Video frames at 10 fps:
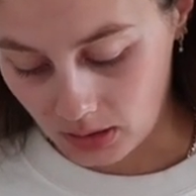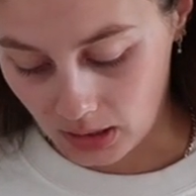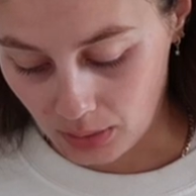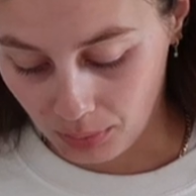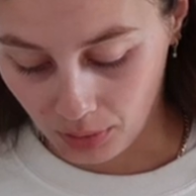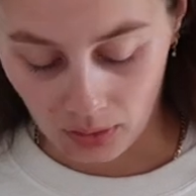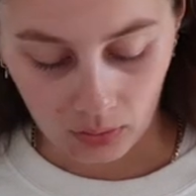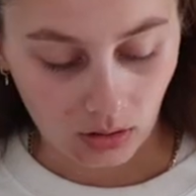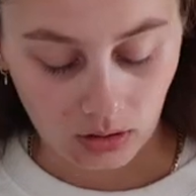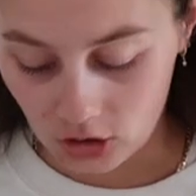the
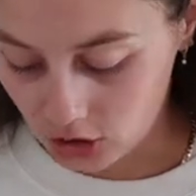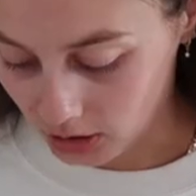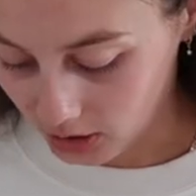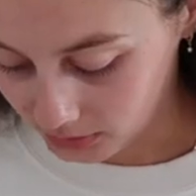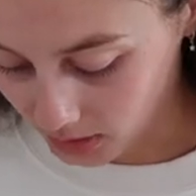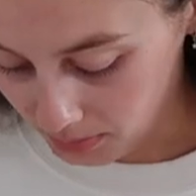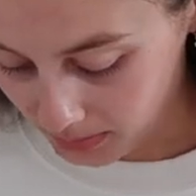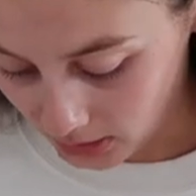Pro Collagen Overnight